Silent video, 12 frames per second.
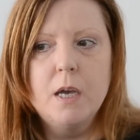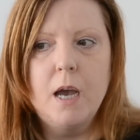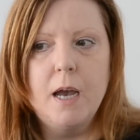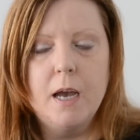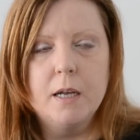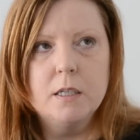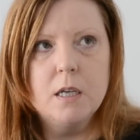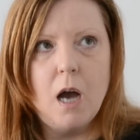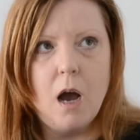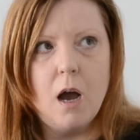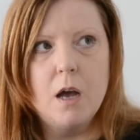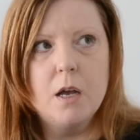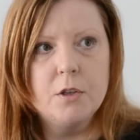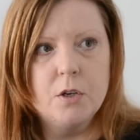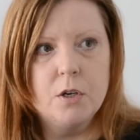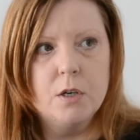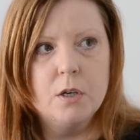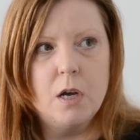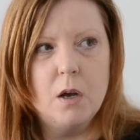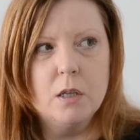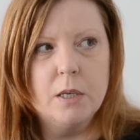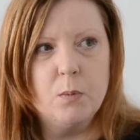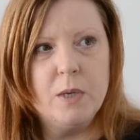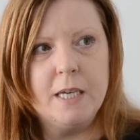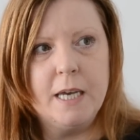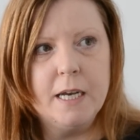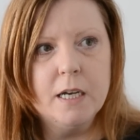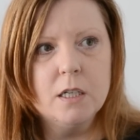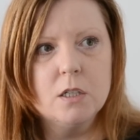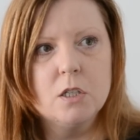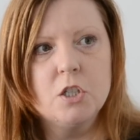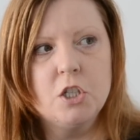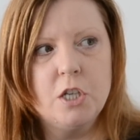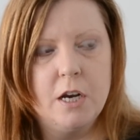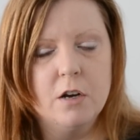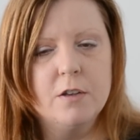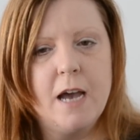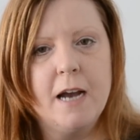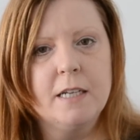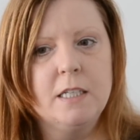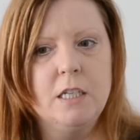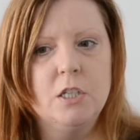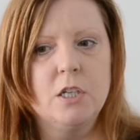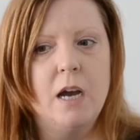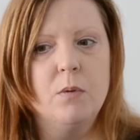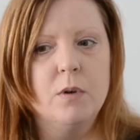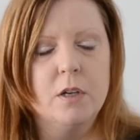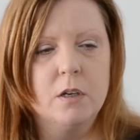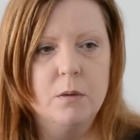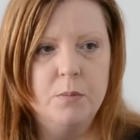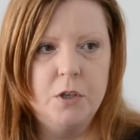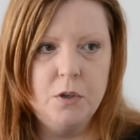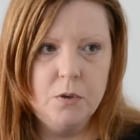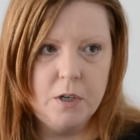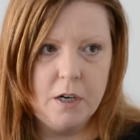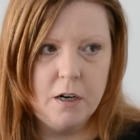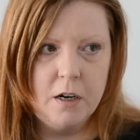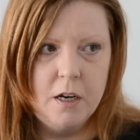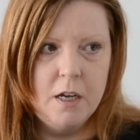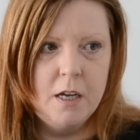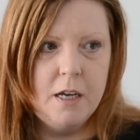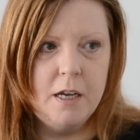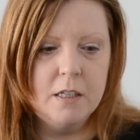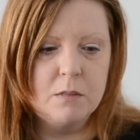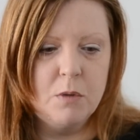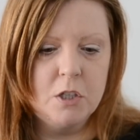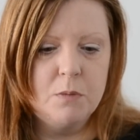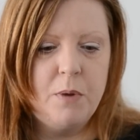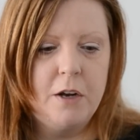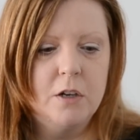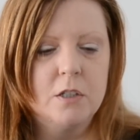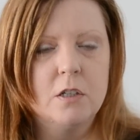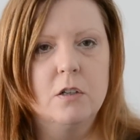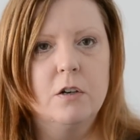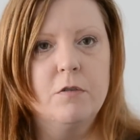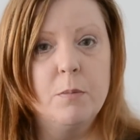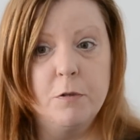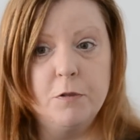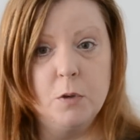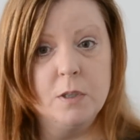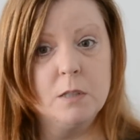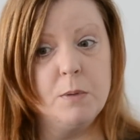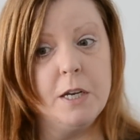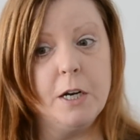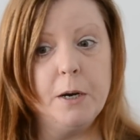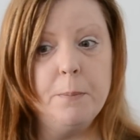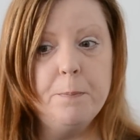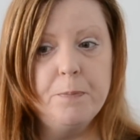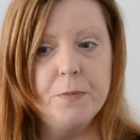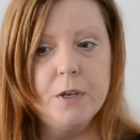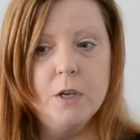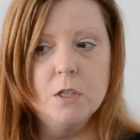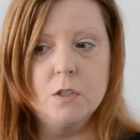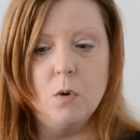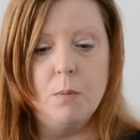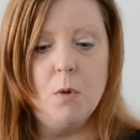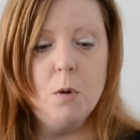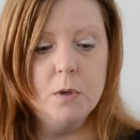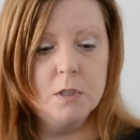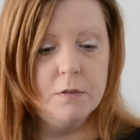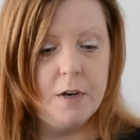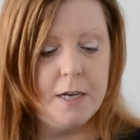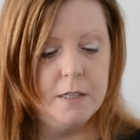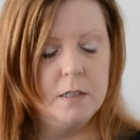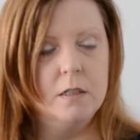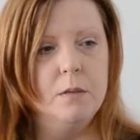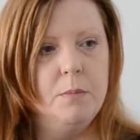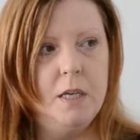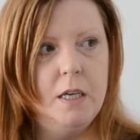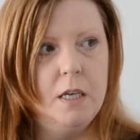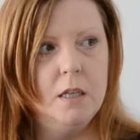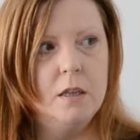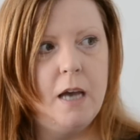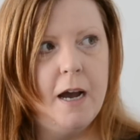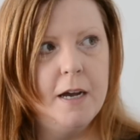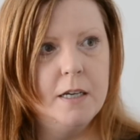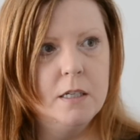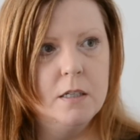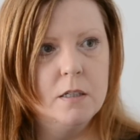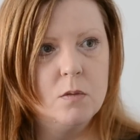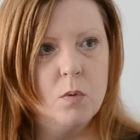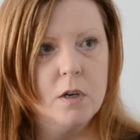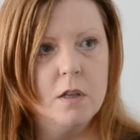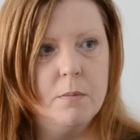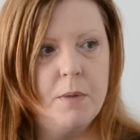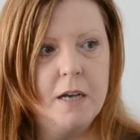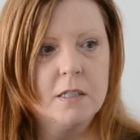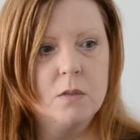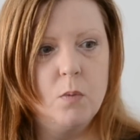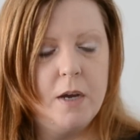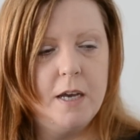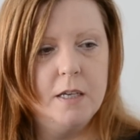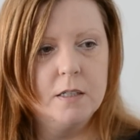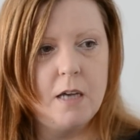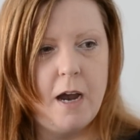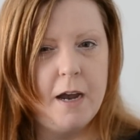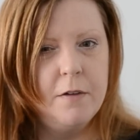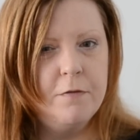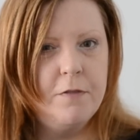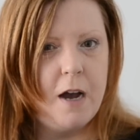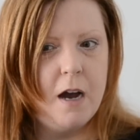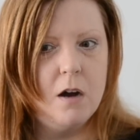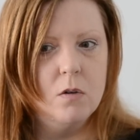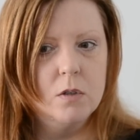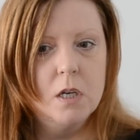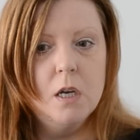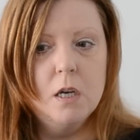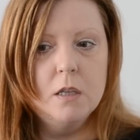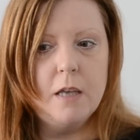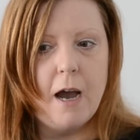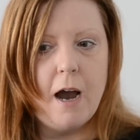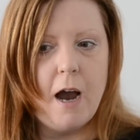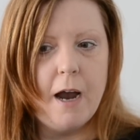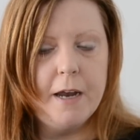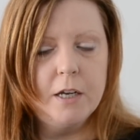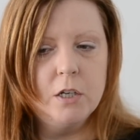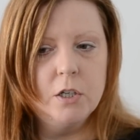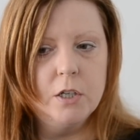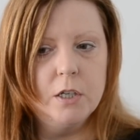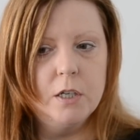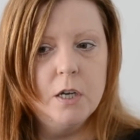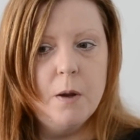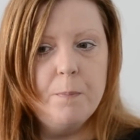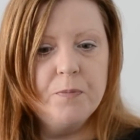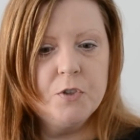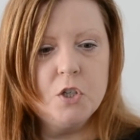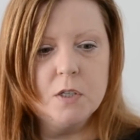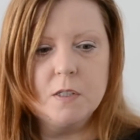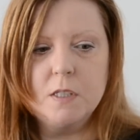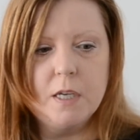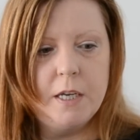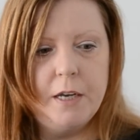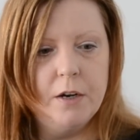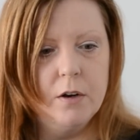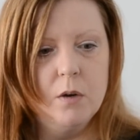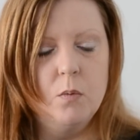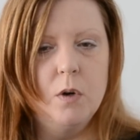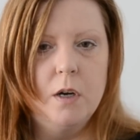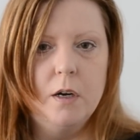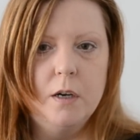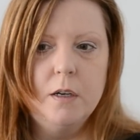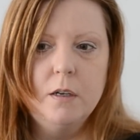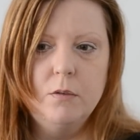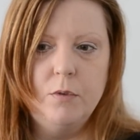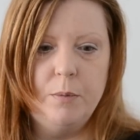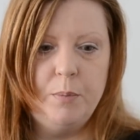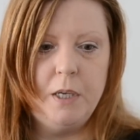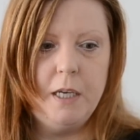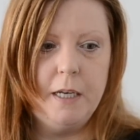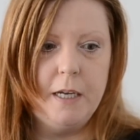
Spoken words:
And we can't share that and teach that with a computer. It's much better to learn from a fluent speaker. So a mobile device, to me, that is one of the best ways I've found that I could just hear a word, repeat